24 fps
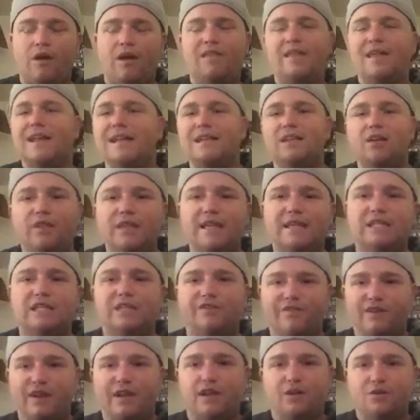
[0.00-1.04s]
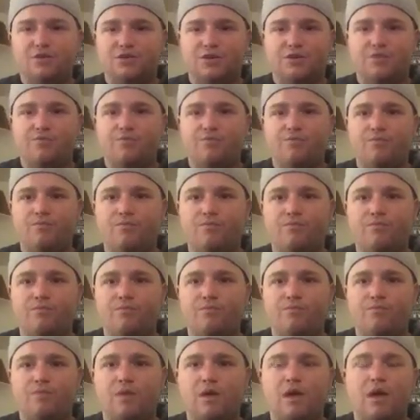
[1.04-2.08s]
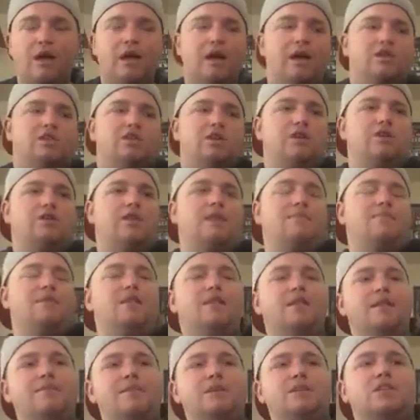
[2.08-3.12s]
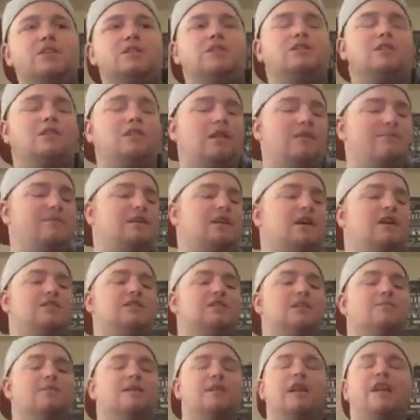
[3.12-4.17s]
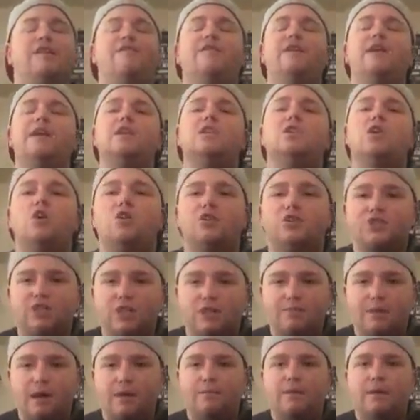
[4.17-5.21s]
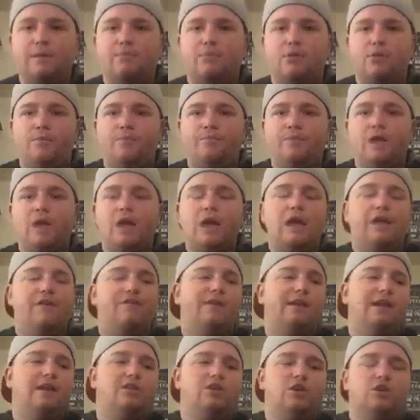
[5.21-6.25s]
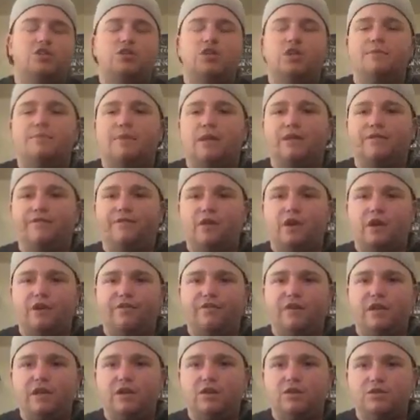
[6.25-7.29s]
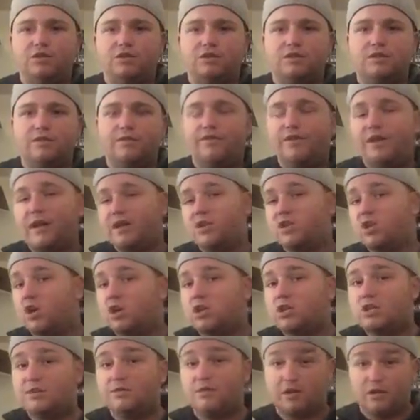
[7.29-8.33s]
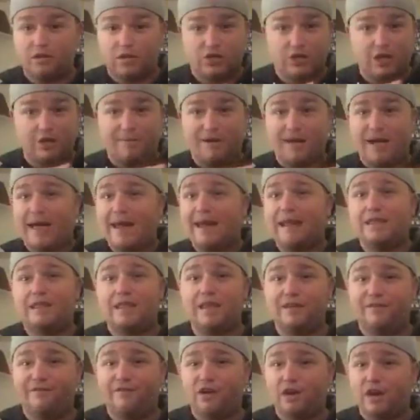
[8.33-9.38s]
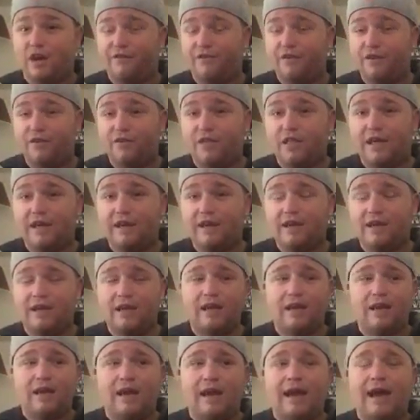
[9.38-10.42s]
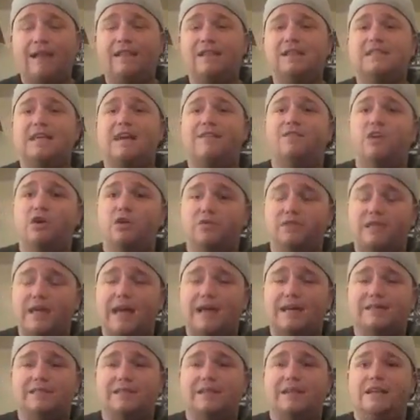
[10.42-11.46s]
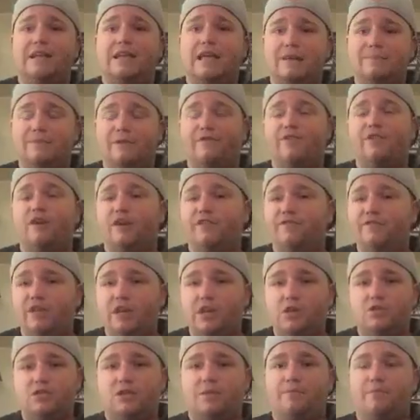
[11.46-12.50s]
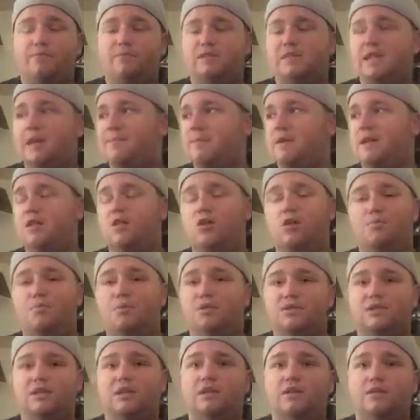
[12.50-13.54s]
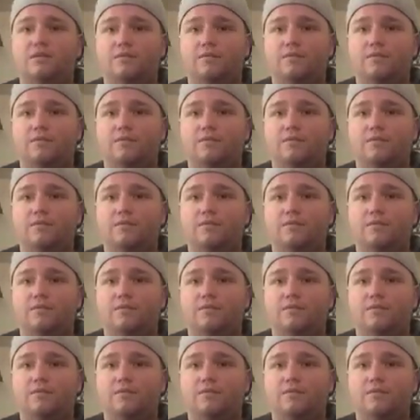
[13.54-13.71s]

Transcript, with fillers: And then he deletes his videos. Dude, let me let me just let me tell you something. If you're gonna talk shit about people, if you're gonna talk shit about the Philadelphia Eagles, if you're gonna talk sh shit about anything Philadelphia related, at least have the audacity to keep your fucking videos up and stop being a little pussy.